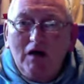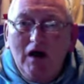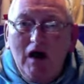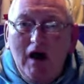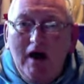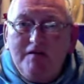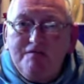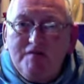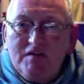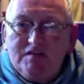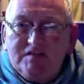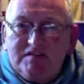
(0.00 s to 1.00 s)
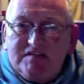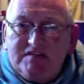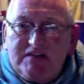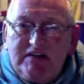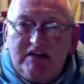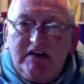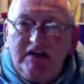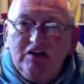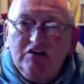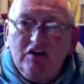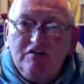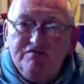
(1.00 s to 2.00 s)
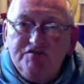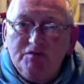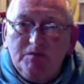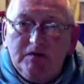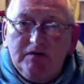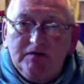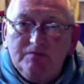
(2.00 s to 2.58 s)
I felt distinctly uncomfortable.